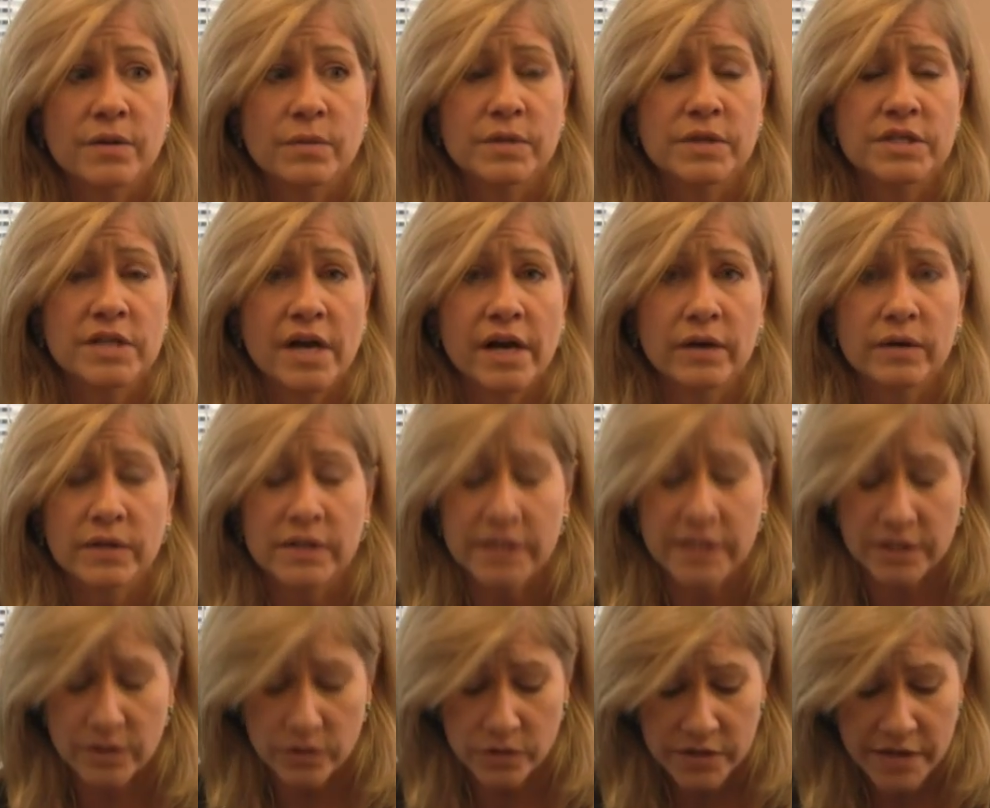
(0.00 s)
the retiring
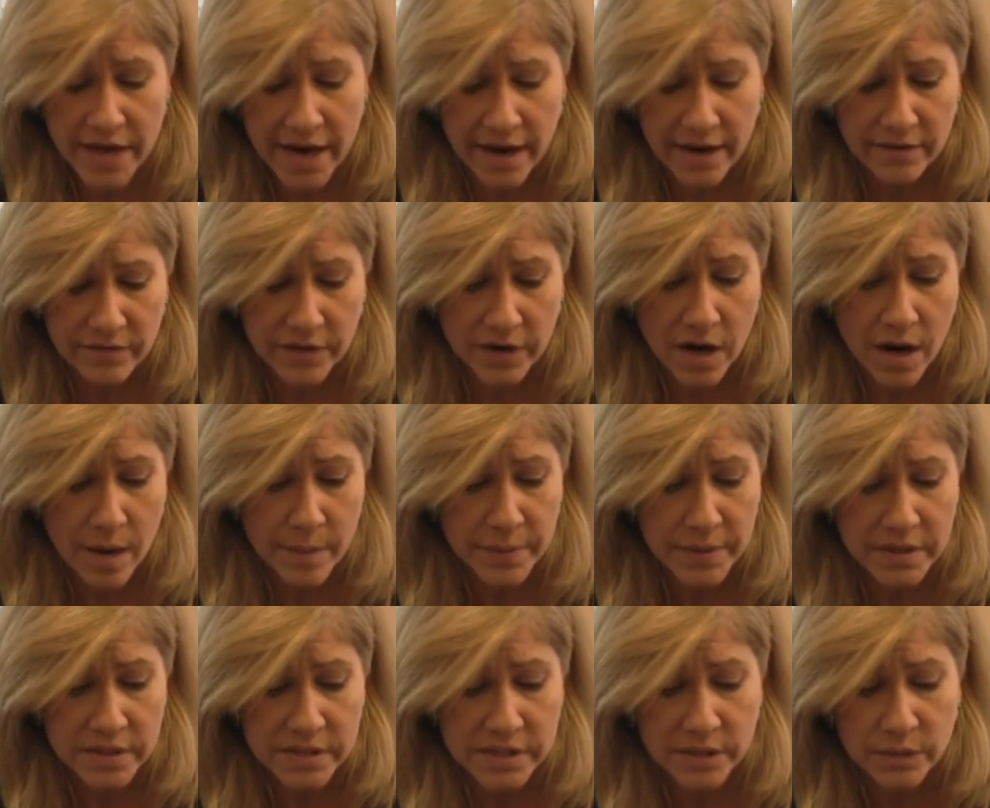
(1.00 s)
leaders have a
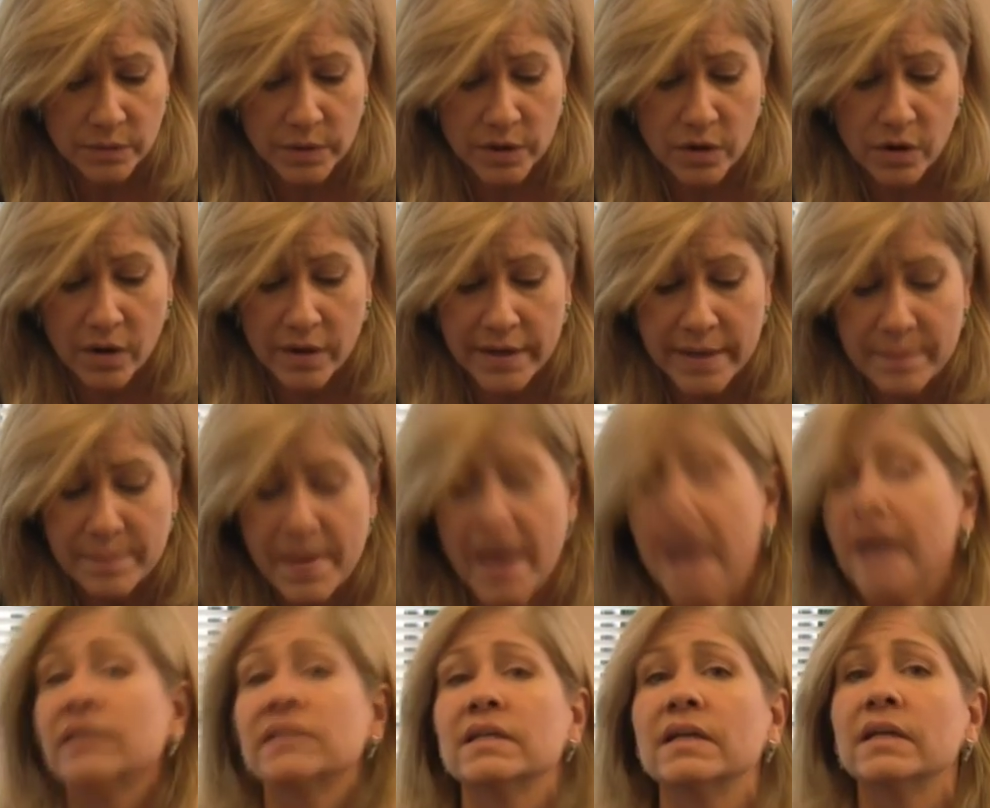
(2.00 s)
competency we call
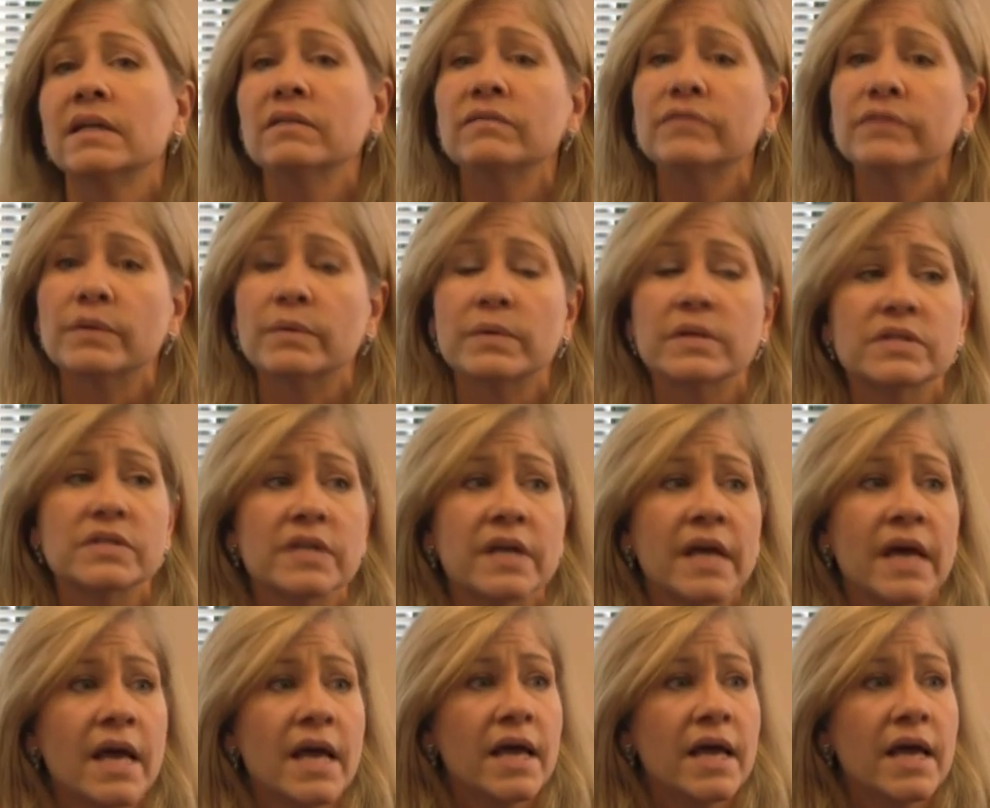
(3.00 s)
impact and influence.